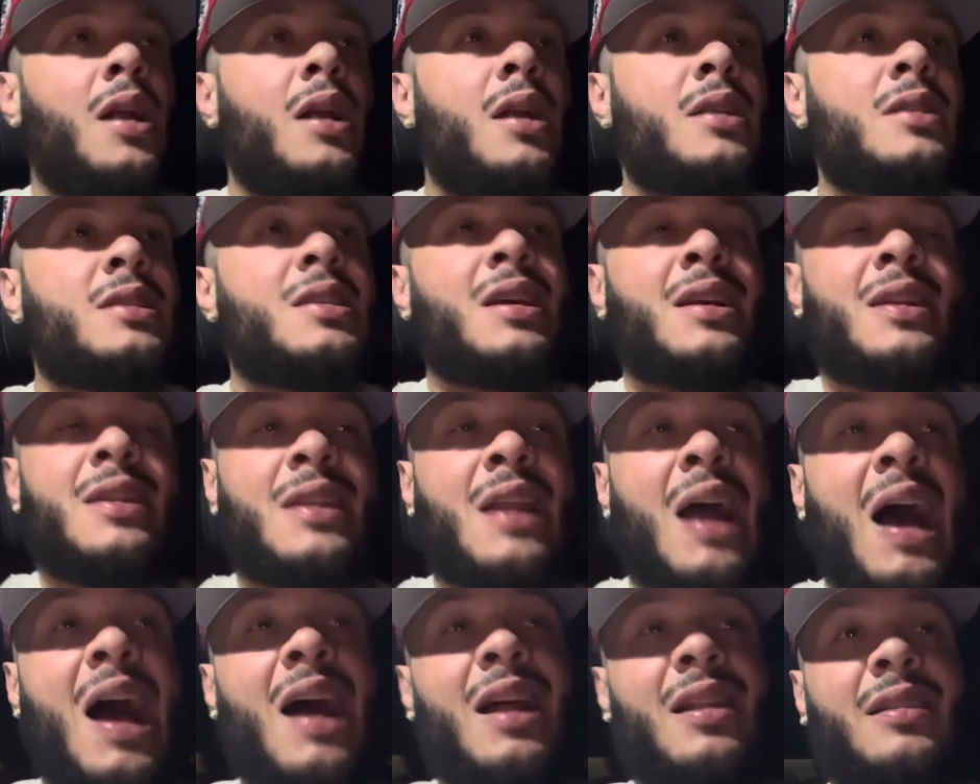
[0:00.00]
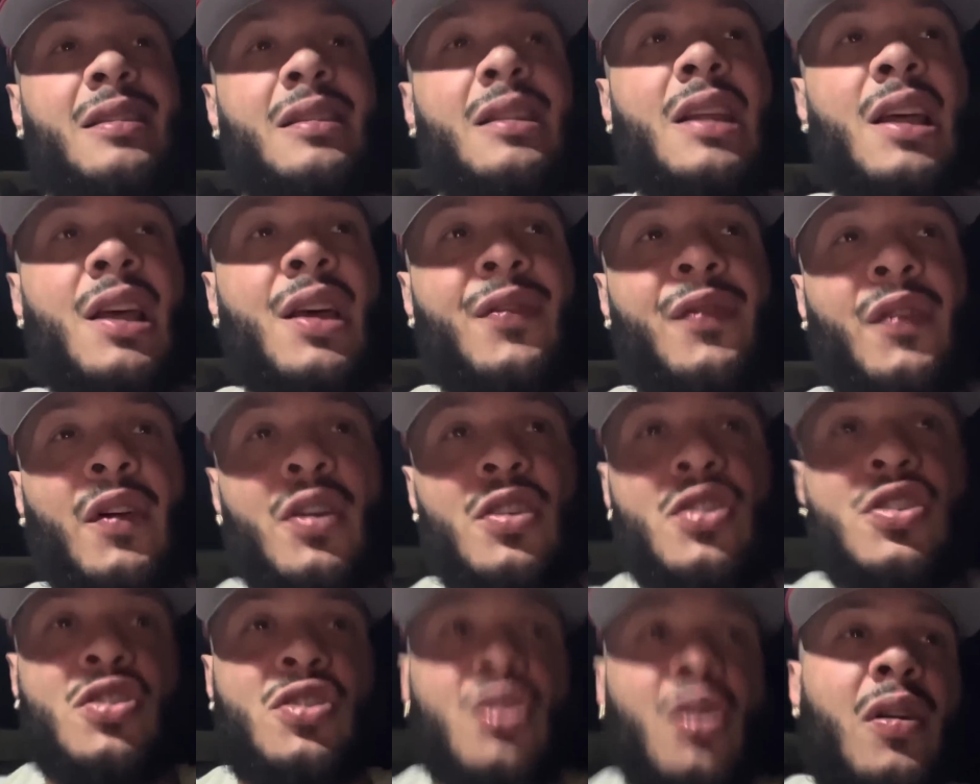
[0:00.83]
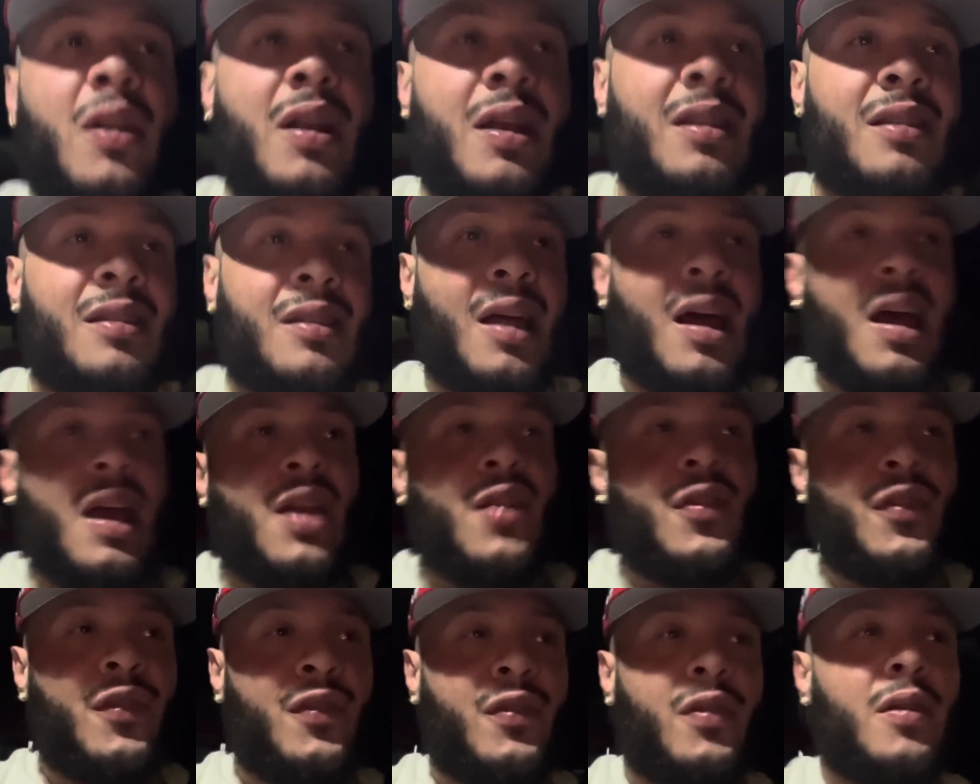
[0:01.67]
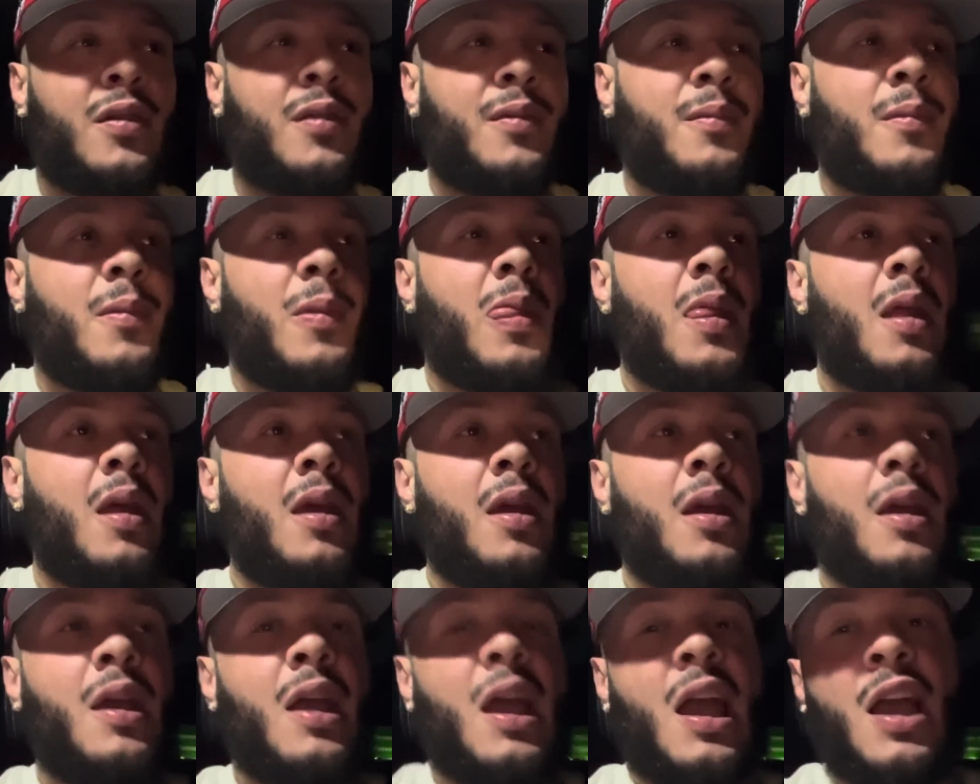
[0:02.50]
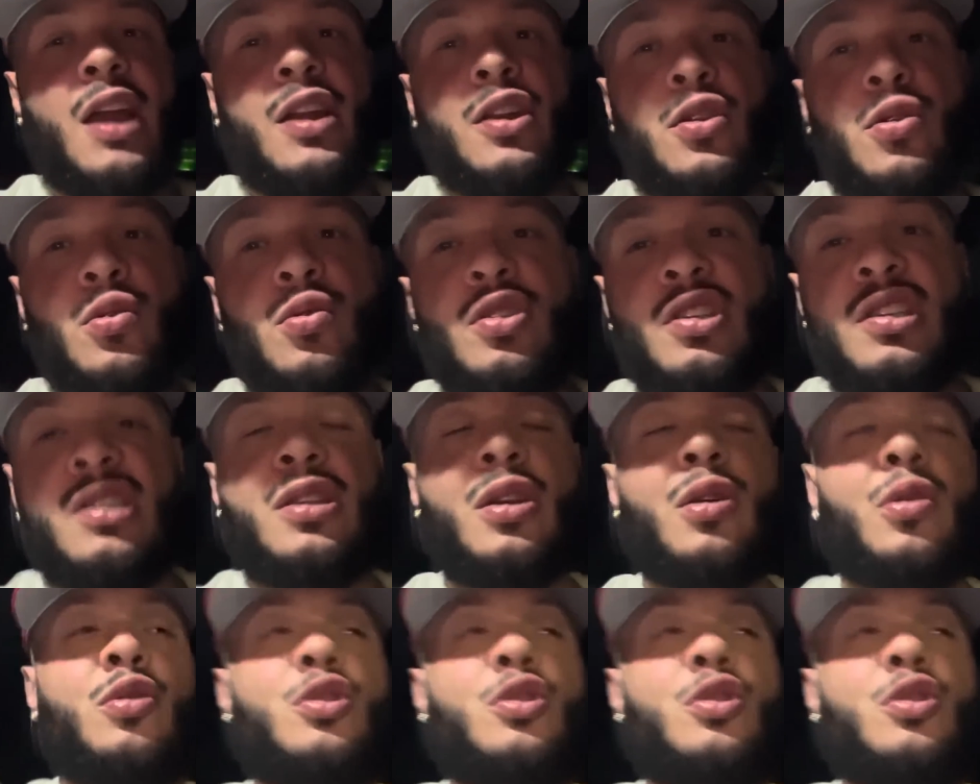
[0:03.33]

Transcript: to not live a certain life, and you still